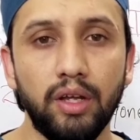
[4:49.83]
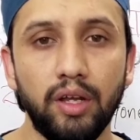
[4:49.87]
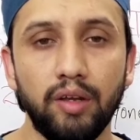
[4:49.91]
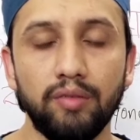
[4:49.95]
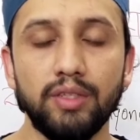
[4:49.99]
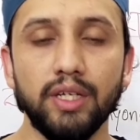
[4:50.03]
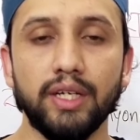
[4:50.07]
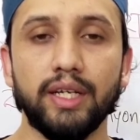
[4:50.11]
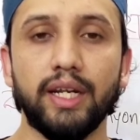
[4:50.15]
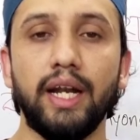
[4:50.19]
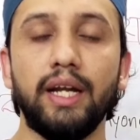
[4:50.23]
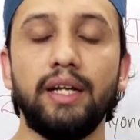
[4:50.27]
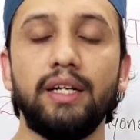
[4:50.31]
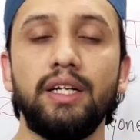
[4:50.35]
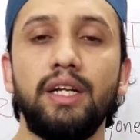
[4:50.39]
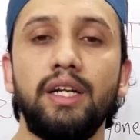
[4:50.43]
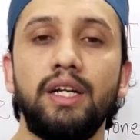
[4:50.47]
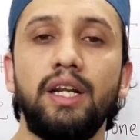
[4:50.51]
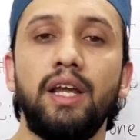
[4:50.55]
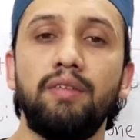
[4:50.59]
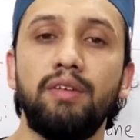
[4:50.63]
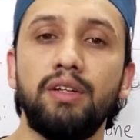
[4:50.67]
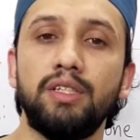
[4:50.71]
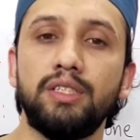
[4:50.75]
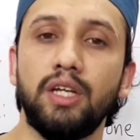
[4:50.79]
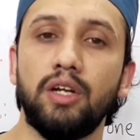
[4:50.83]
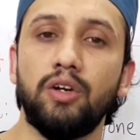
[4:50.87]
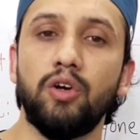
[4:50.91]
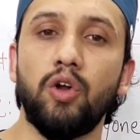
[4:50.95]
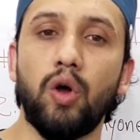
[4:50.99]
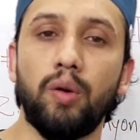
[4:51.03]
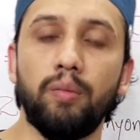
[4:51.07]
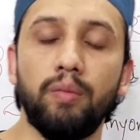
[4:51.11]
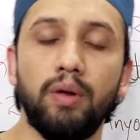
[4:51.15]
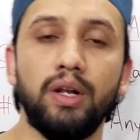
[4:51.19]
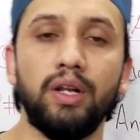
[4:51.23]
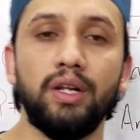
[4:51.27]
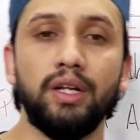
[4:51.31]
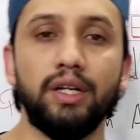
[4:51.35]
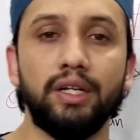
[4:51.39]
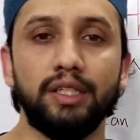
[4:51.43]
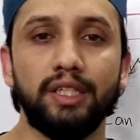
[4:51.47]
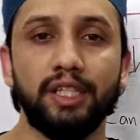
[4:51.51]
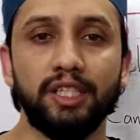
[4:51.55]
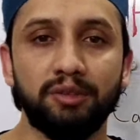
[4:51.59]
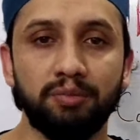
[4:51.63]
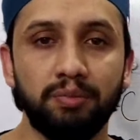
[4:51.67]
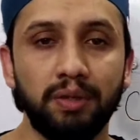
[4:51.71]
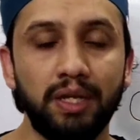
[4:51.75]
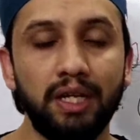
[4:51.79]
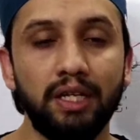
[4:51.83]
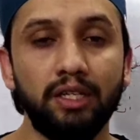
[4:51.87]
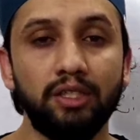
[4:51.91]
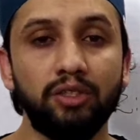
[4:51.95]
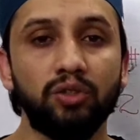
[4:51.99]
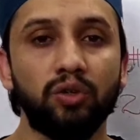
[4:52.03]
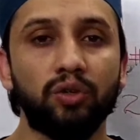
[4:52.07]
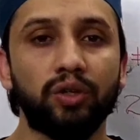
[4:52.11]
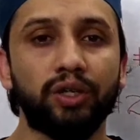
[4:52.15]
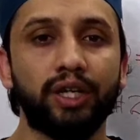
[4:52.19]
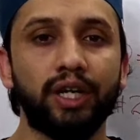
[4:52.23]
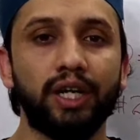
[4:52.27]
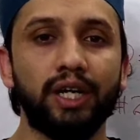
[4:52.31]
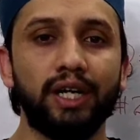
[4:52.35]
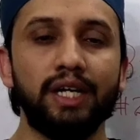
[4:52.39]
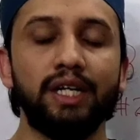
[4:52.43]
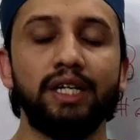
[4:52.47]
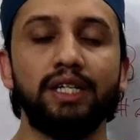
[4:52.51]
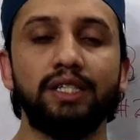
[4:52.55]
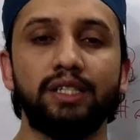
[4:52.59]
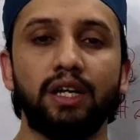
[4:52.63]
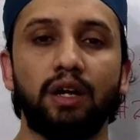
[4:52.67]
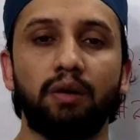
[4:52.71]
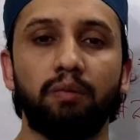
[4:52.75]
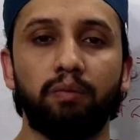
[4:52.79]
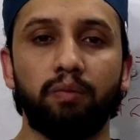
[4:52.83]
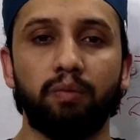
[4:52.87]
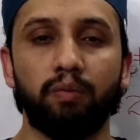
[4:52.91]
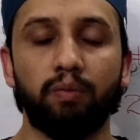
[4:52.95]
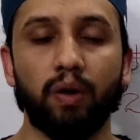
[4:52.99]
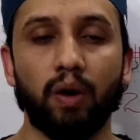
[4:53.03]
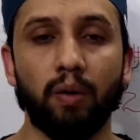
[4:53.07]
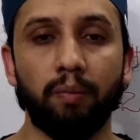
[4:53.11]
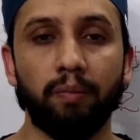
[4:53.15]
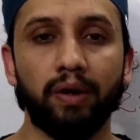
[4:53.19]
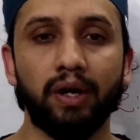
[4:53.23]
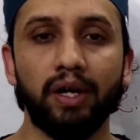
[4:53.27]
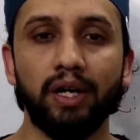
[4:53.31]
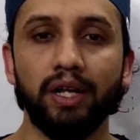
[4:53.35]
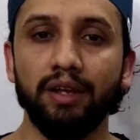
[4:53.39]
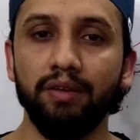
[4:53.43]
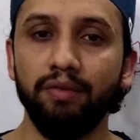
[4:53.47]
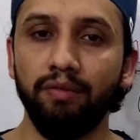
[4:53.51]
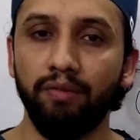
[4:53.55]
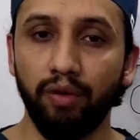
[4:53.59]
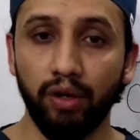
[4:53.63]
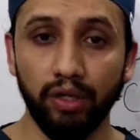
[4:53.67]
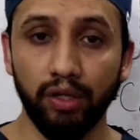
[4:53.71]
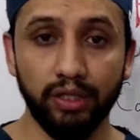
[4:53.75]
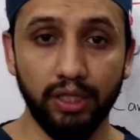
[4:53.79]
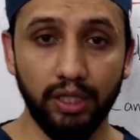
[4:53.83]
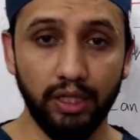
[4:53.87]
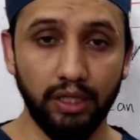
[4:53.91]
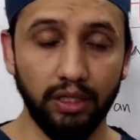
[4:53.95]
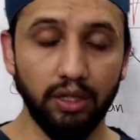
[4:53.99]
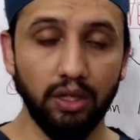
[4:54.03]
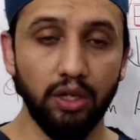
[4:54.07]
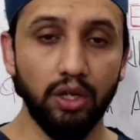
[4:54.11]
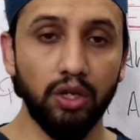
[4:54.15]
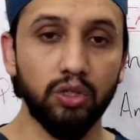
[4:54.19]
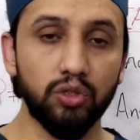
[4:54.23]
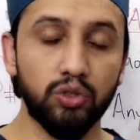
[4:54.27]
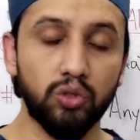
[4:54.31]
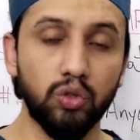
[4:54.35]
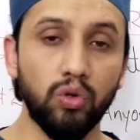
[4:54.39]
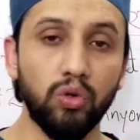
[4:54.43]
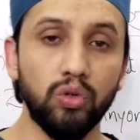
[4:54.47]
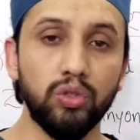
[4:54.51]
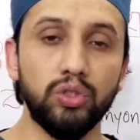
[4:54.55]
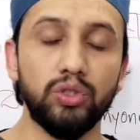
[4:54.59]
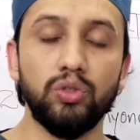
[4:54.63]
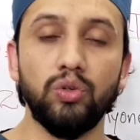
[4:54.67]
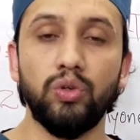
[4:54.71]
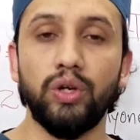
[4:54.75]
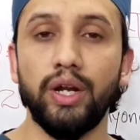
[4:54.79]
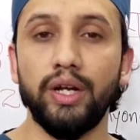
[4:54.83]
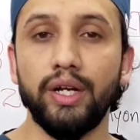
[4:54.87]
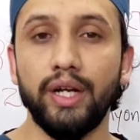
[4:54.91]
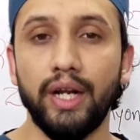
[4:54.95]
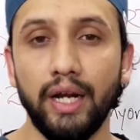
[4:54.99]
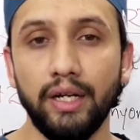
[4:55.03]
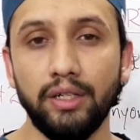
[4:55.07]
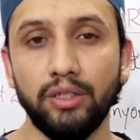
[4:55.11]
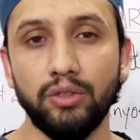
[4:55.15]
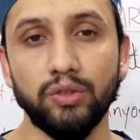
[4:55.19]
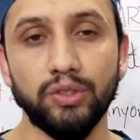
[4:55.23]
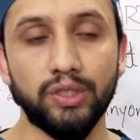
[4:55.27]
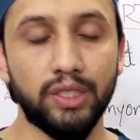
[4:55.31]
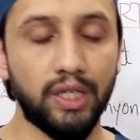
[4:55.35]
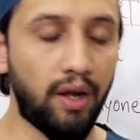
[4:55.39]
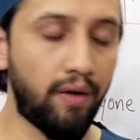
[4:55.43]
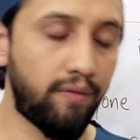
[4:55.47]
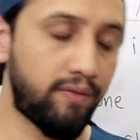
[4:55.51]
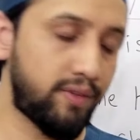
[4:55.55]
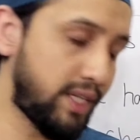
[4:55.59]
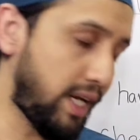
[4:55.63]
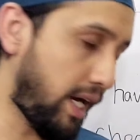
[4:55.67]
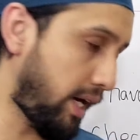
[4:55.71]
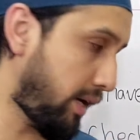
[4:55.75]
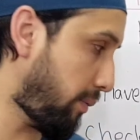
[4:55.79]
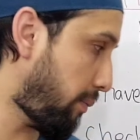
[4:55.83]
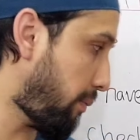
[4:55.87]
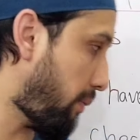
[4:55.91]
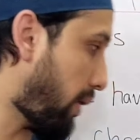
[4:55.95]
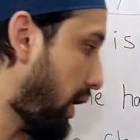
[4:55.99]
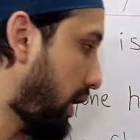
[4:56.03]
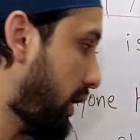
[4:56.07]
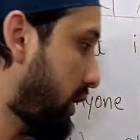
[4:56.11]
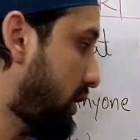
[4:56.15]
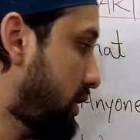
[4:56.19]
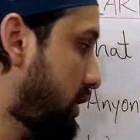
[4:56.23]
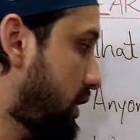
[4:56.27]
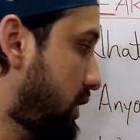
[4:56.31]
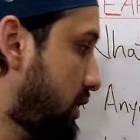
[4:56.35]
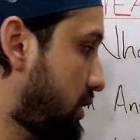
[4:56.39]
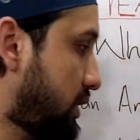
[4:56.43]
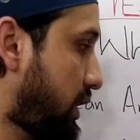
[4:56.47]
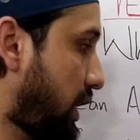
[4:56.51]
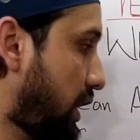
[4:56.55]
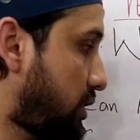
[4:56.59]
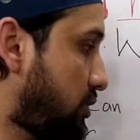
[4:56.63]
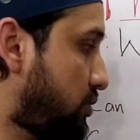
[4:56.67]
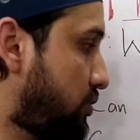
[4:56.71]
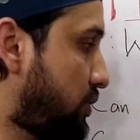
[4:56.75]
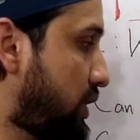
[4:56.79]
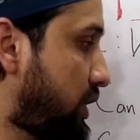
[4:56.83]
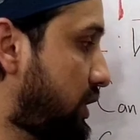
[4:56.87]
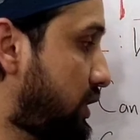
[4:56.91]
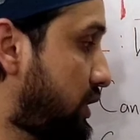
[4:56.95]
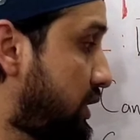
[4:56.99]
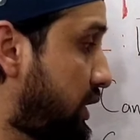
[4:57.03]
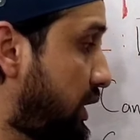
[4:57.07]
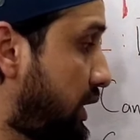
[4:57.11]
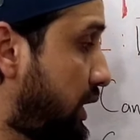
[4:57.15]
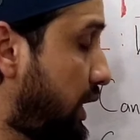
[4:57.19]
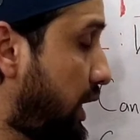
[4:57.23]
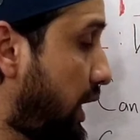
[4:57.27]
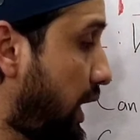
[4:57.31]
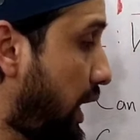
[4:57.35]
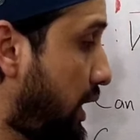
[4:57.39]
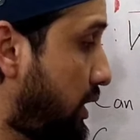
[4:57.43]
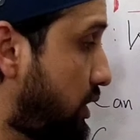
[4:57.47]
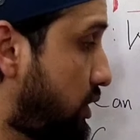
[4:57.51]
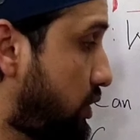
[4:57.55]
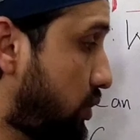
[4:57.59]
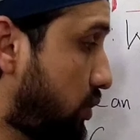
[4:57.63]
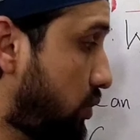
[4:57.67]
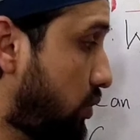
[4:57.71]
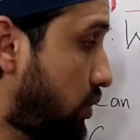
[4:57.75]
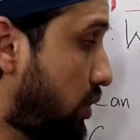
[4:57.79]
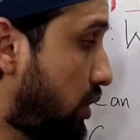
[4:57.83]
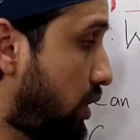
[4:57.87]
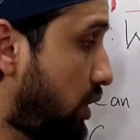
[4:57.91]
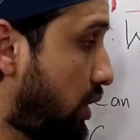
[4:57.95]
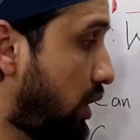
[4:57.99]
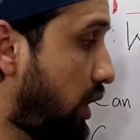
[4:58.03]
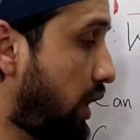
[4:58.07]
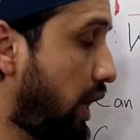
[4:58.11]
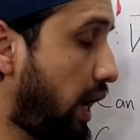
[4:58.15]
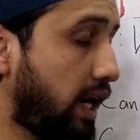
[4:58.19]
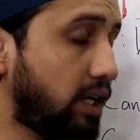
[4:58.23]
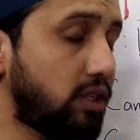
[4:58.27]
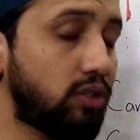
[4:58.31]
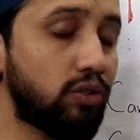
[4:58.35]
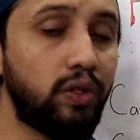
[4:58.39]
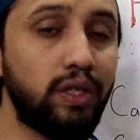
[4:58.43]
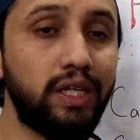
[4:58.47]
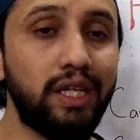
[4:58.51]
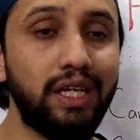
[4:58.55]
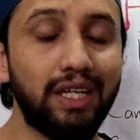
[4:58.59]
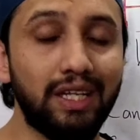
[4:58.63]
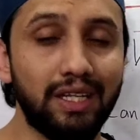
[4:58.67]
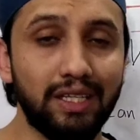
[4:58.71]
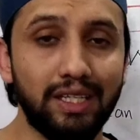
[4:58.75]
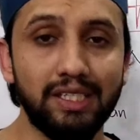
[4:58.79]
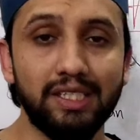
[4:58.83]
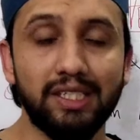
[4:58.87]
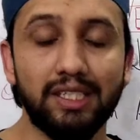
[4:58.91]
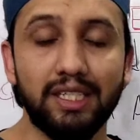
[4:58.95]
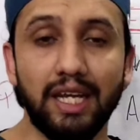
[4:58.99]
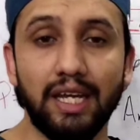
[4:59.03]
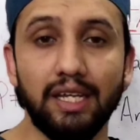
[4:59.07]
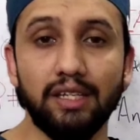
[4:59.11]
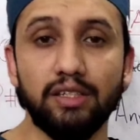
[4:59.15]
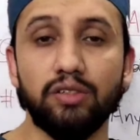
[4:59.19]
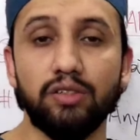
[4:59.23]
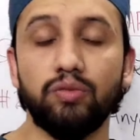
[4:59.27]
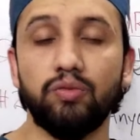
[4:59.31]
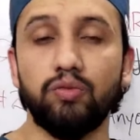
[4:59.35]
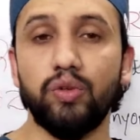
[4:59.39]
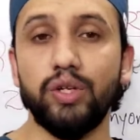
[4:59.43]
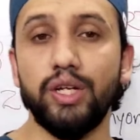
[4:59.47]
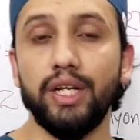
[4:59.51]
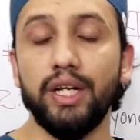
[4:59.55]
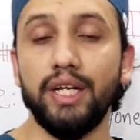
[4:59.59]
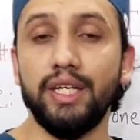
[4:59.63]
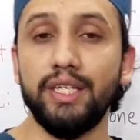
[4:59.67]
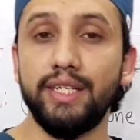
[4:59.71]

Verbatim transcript: If the creatinine levels are normal, this means your kidneys are properly functioning. So you can get yourself checked by this test, which is CT angio. Actually, in this test, we